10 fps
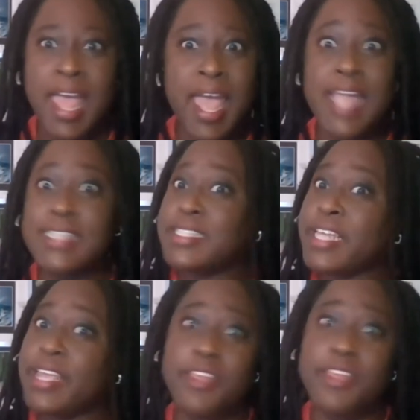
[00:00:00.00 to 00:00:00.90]
and
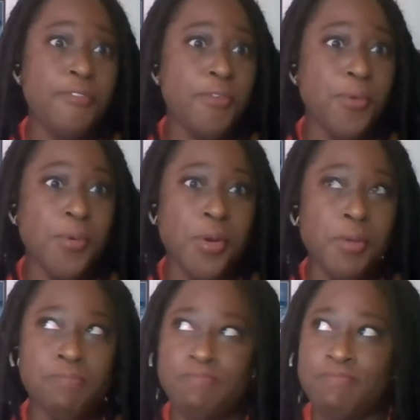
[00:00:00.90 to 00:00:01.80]
stayed there
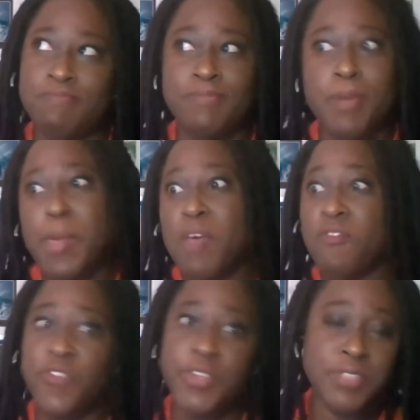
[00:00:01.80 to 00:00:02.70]
for about
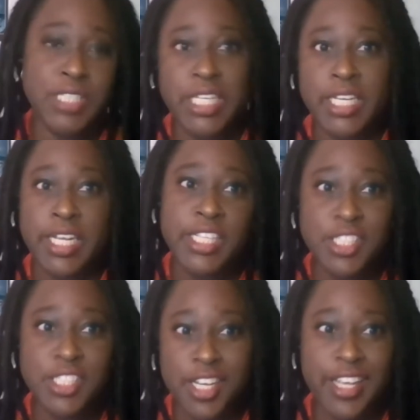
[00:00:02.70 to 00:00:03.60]

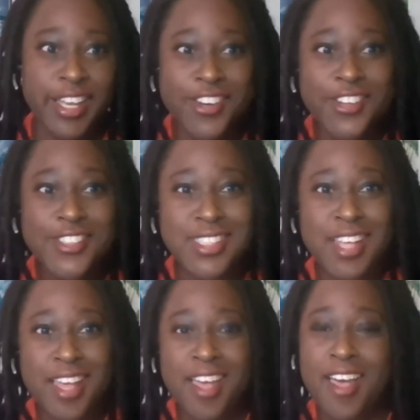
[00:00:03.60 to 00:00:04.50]
15-ish years.
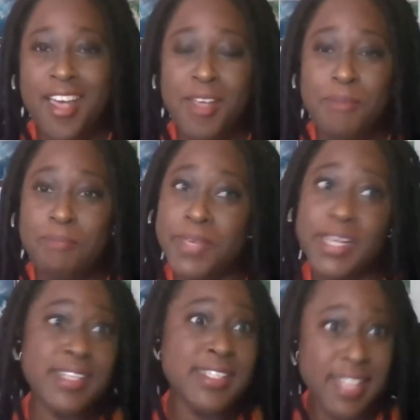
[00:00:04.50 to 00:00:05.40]

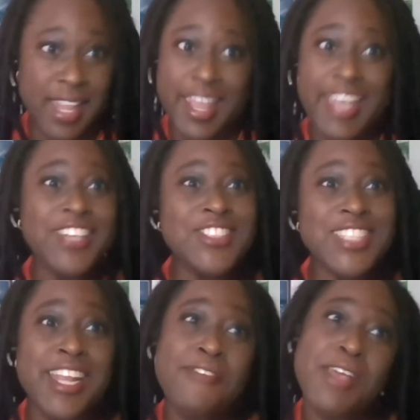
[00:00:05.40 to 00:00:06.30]
Because like you,
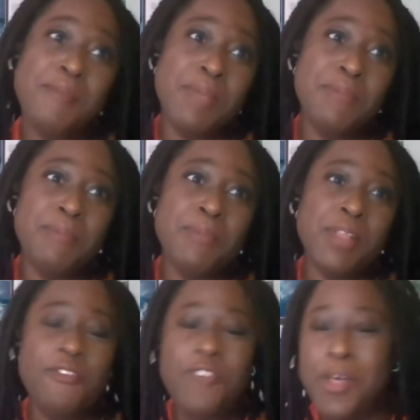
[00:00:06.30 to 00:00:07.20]
Jen, I found my people.
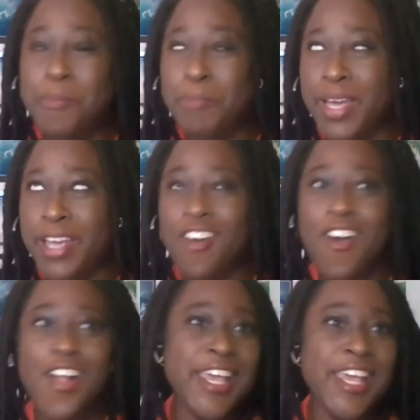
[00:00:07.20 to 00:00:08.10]
I found my
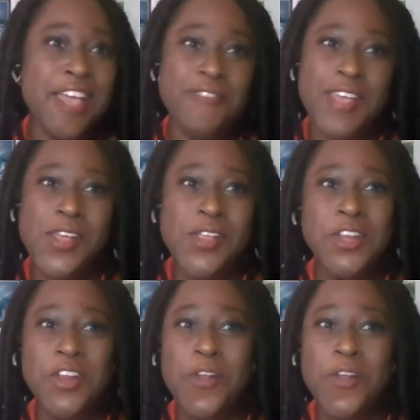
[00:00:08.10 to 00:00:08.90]
calling. I found,